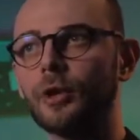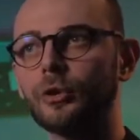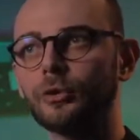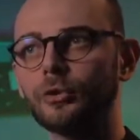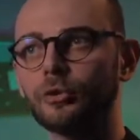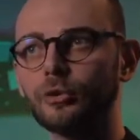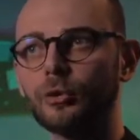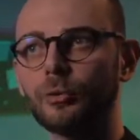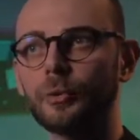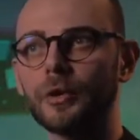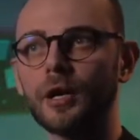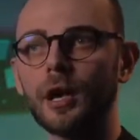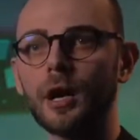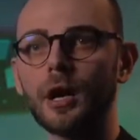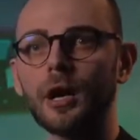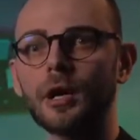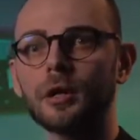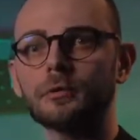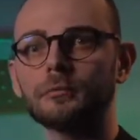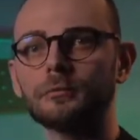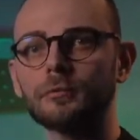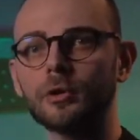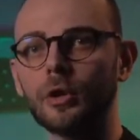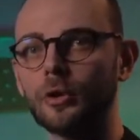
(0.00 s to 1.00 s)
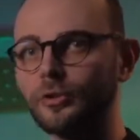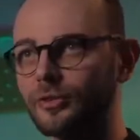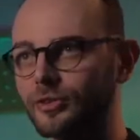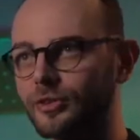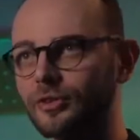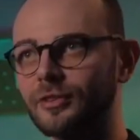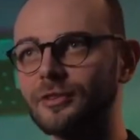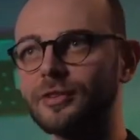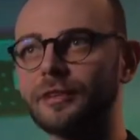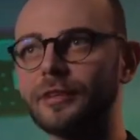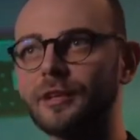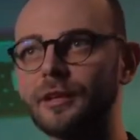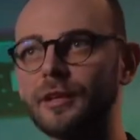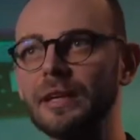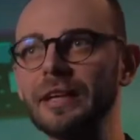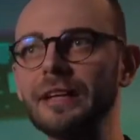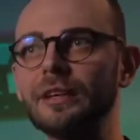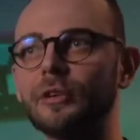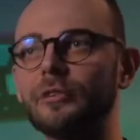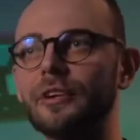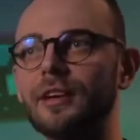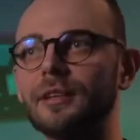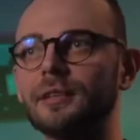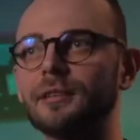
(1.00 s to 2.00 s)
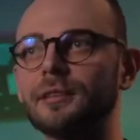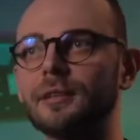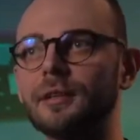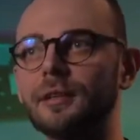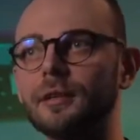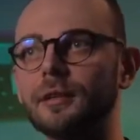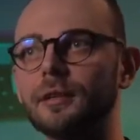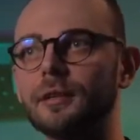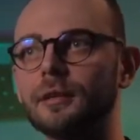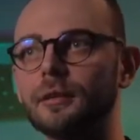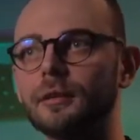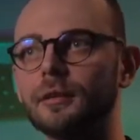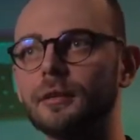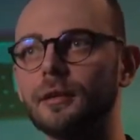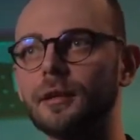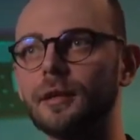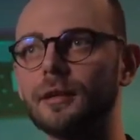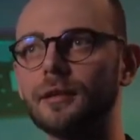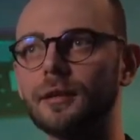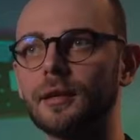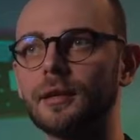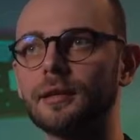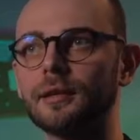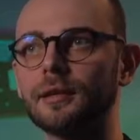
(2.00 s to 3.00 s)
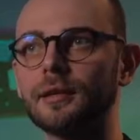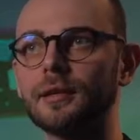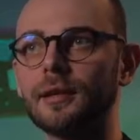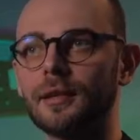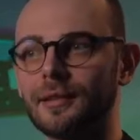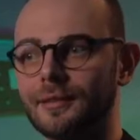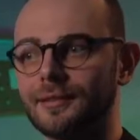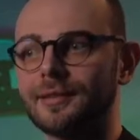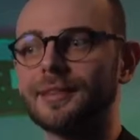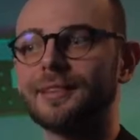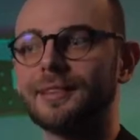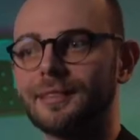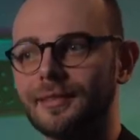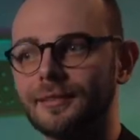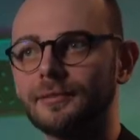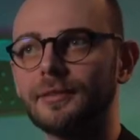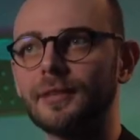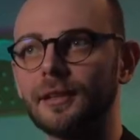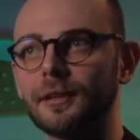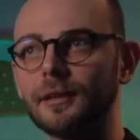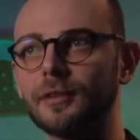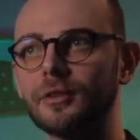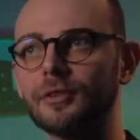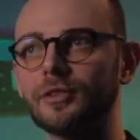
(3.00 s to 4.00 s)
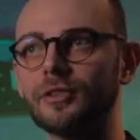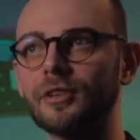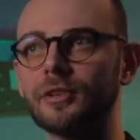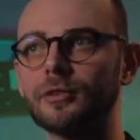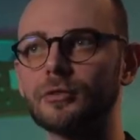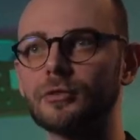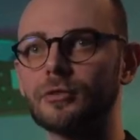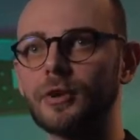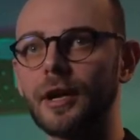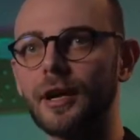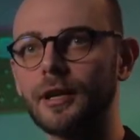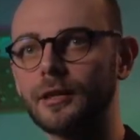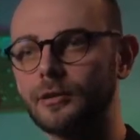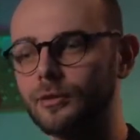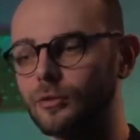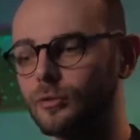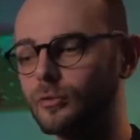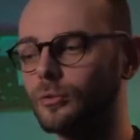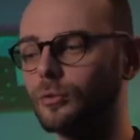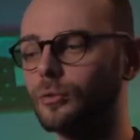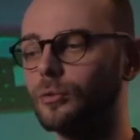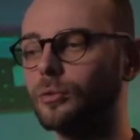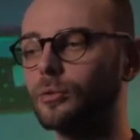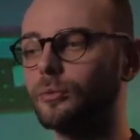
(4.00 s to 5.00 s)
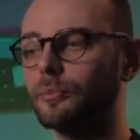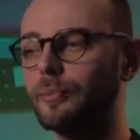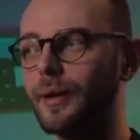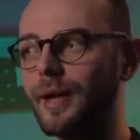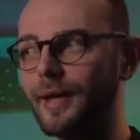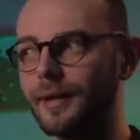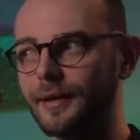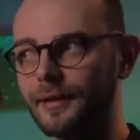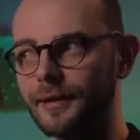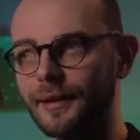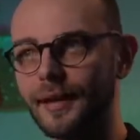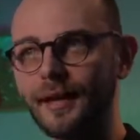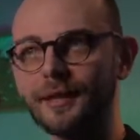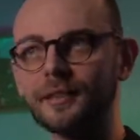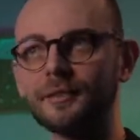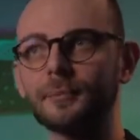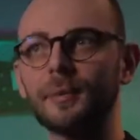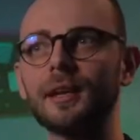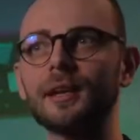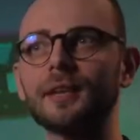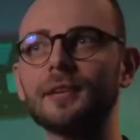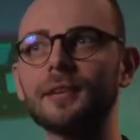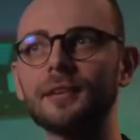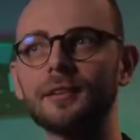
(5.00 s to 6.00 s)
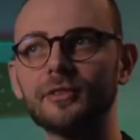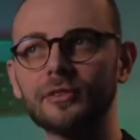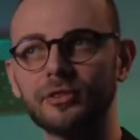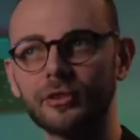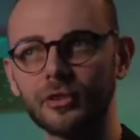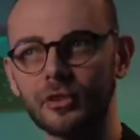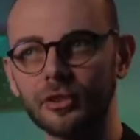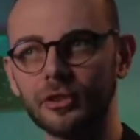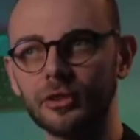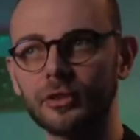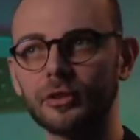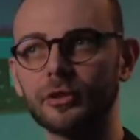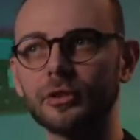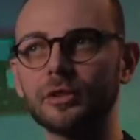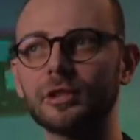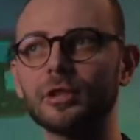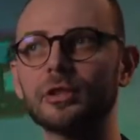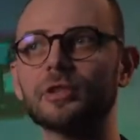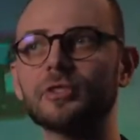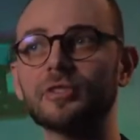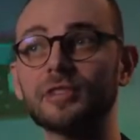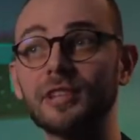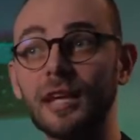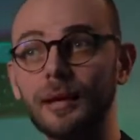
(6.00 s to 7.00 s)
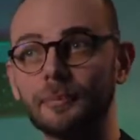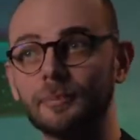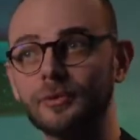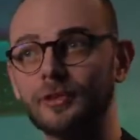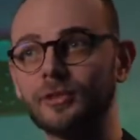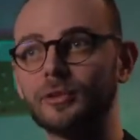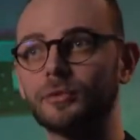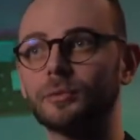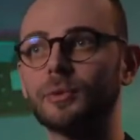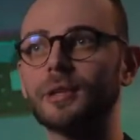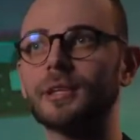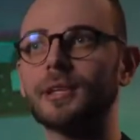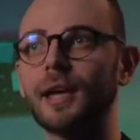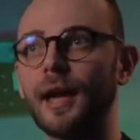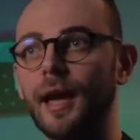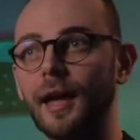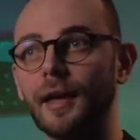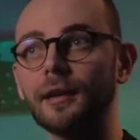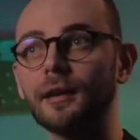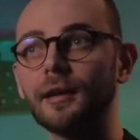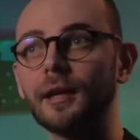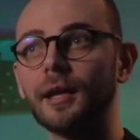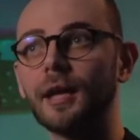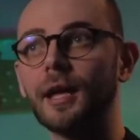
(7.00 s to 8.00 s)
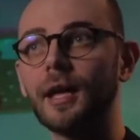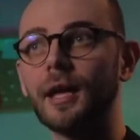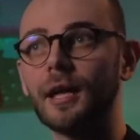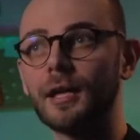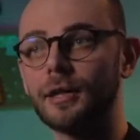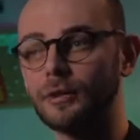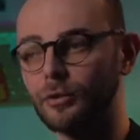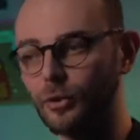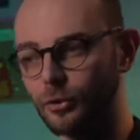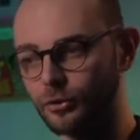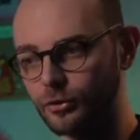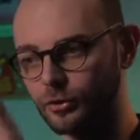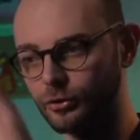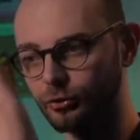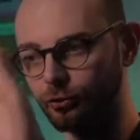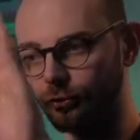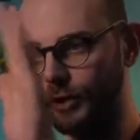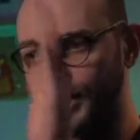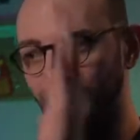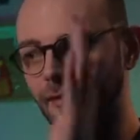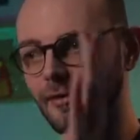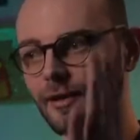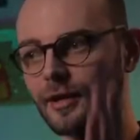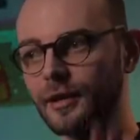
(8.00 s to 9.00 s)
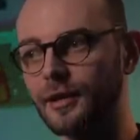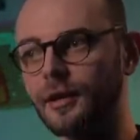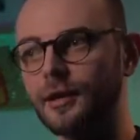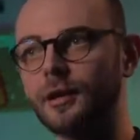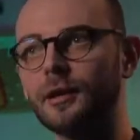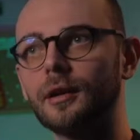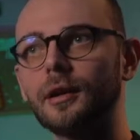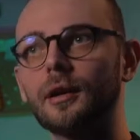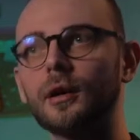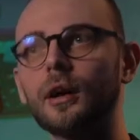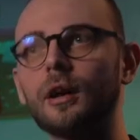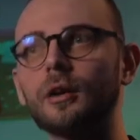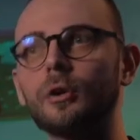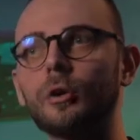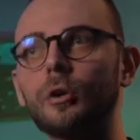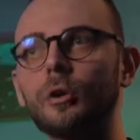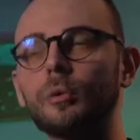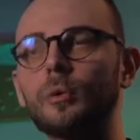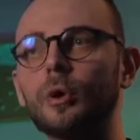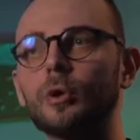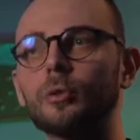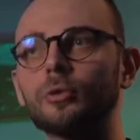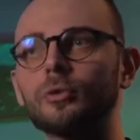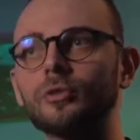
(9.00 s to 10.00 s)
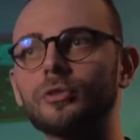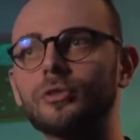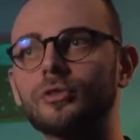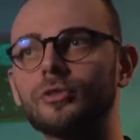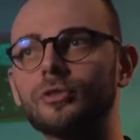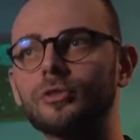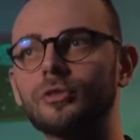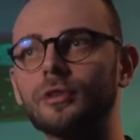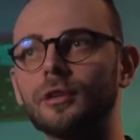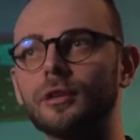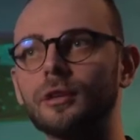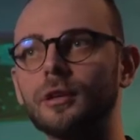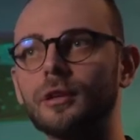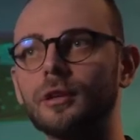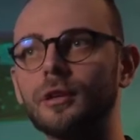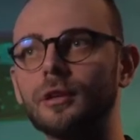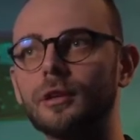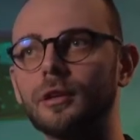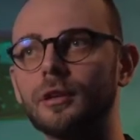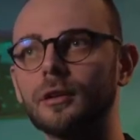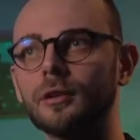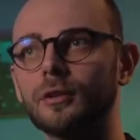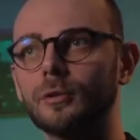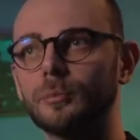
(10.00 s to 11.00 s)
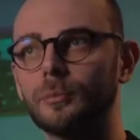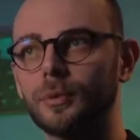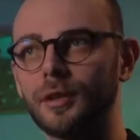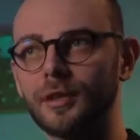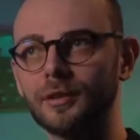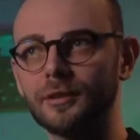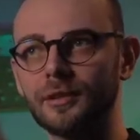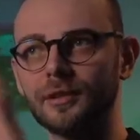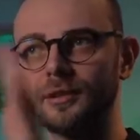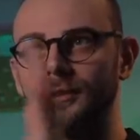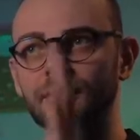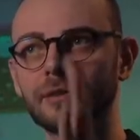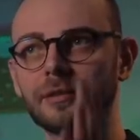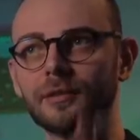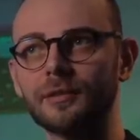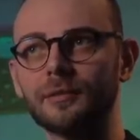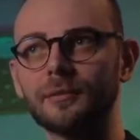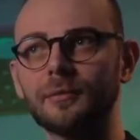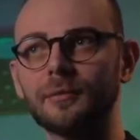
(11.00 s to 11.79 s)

So we are constantly innovating in these fields and trying to make as many circular steps as we can in order to have an almost completed